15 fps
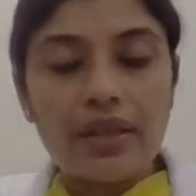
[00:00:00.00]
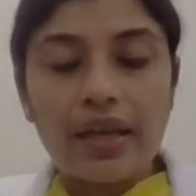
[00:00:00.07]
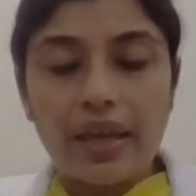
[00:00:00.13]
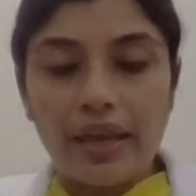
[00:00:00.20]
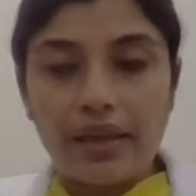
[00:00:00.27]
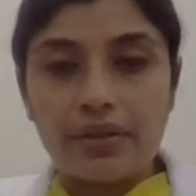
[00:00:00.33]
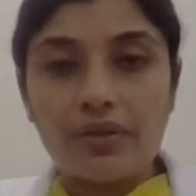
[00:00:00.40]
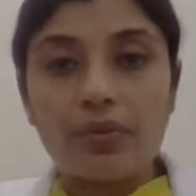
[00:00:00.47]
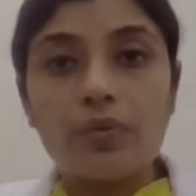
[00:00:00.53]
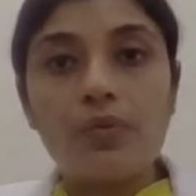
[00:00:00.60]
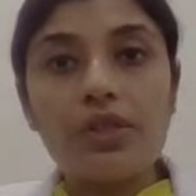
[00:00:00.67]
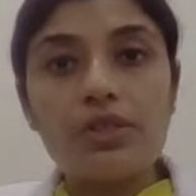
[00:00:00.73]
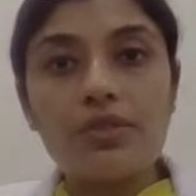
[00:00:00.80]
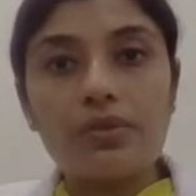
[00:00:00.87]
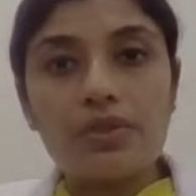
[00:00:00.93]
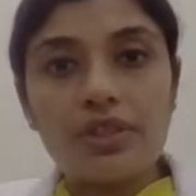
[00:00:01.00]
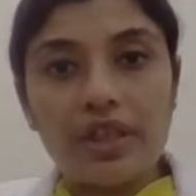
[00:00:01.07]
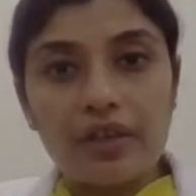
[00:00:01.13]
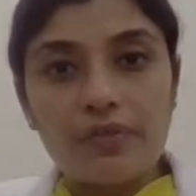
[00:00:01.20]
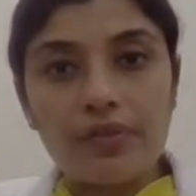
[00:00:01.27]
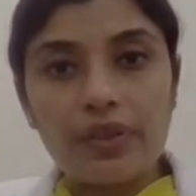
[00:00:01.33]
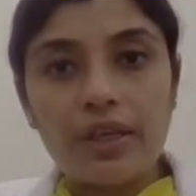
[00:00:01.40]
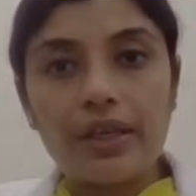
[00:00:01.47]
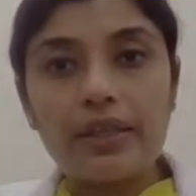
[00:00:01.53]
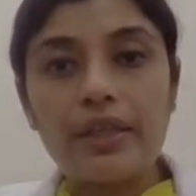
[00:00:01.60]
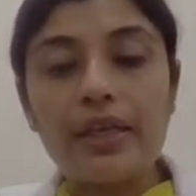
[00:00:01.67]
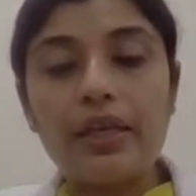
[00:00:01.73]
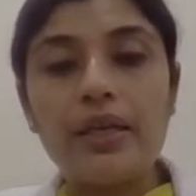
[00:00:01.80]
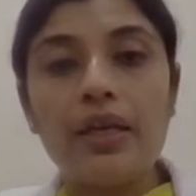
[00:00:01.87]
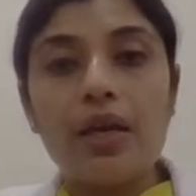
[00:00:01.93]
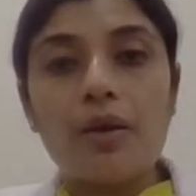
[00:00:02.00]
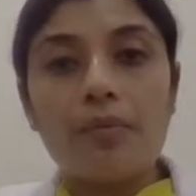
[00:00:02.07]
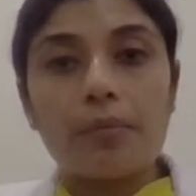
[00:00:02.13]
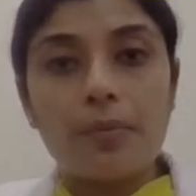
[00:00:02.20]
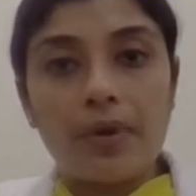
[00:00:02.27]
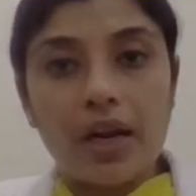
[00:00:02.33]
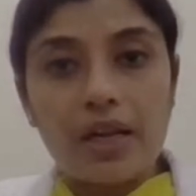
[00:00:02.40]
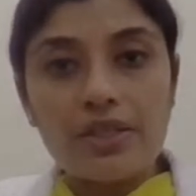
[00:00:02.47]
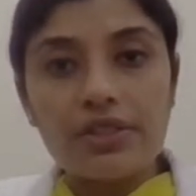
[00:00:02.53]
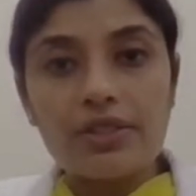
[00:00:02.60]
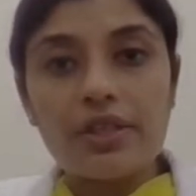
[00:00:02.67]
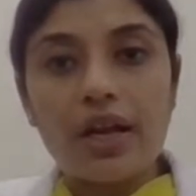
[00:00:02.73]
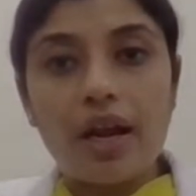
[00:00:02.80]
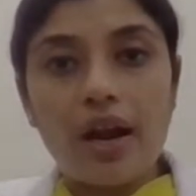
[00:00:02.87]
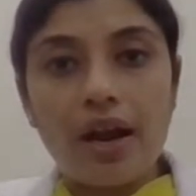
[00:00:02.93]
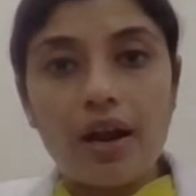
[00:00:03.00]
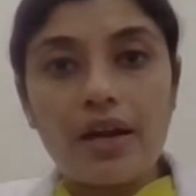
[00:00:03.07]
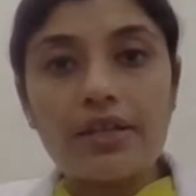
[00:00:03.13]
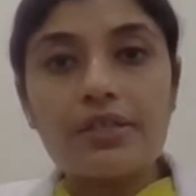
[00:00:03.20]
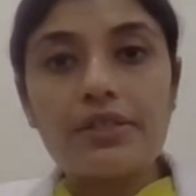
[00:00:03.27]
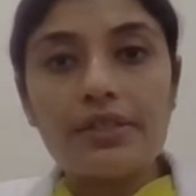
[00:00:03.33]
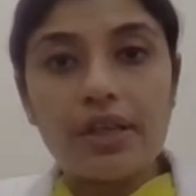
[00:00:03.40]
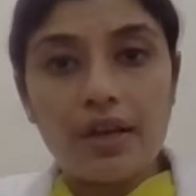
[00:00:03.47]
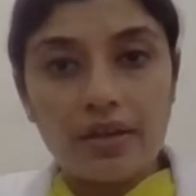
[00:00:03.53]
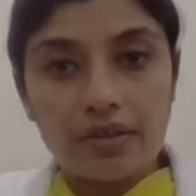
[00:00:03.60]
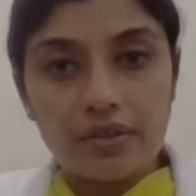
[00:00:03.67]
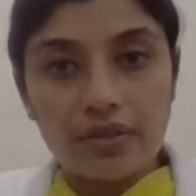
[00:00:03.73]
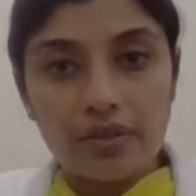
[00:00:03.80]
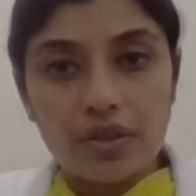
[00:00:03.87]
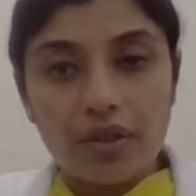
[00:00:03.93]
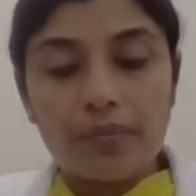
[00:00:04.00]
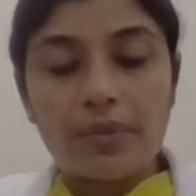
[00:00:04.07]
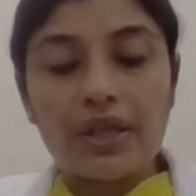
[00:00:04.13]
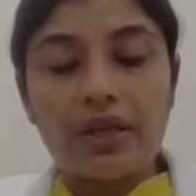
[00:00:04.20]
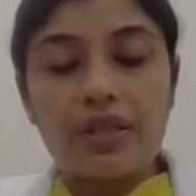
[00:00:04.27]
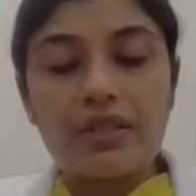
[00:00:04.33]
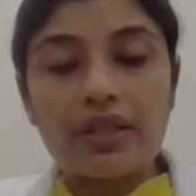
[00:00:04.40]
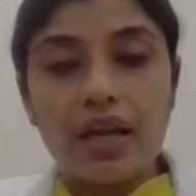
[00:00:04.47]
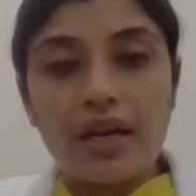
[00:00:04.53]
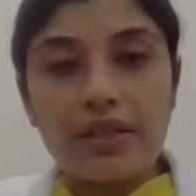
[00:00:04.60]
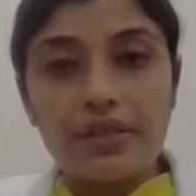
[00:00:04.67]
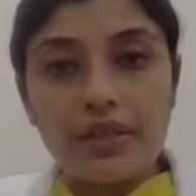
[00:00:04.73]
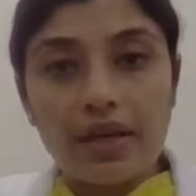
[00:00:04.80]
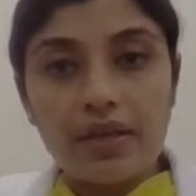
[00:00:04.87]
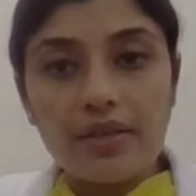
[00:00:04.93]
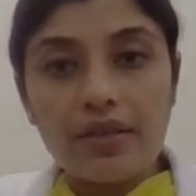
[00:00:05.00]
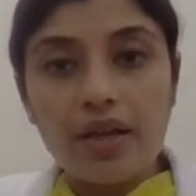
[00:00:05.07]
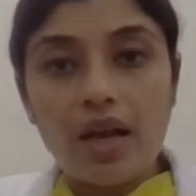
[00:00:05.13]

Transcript: and we should definitely brush our tongue, because our tongue